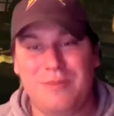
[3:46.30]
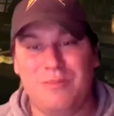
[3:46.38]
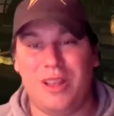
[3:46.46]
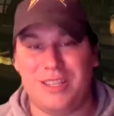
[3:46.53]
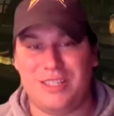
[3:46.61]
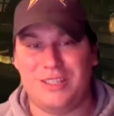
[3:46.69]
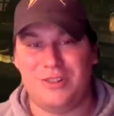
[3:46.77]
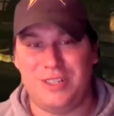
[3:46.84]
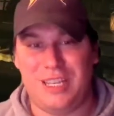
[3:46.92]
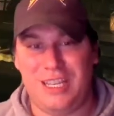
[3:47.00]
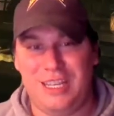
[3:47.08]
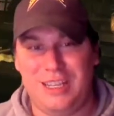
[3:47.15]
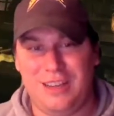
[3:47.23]
plus
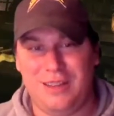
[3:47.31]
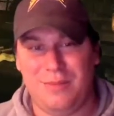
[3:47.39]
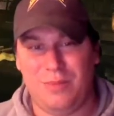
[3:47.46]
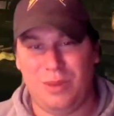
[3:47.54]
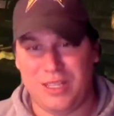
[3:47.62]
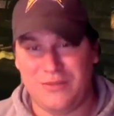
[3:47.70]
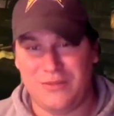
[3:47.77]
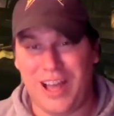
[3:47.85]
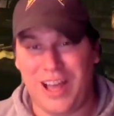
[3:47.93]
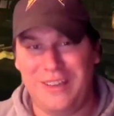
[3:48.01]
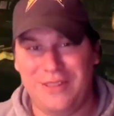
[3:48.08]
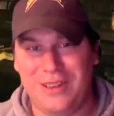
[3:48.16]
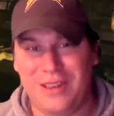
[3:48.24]
13 plus
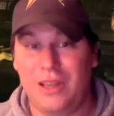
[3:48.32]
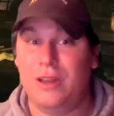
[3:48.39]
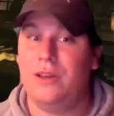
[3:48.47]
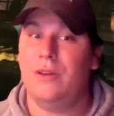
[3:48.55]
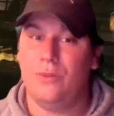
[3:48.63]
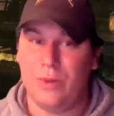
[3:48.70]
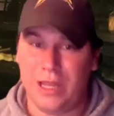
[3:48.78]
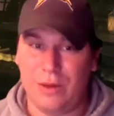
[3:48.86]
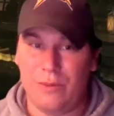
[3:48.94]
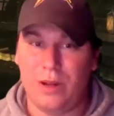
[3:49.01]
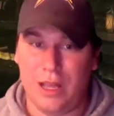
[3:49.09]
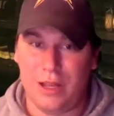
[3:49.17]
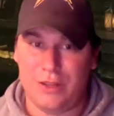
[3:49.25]
5, we get
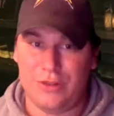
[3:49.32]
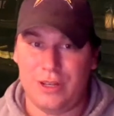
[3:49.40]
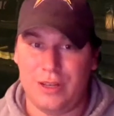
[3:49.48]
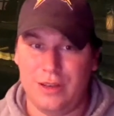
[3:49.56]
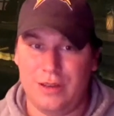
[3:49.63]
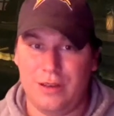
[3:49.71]
100.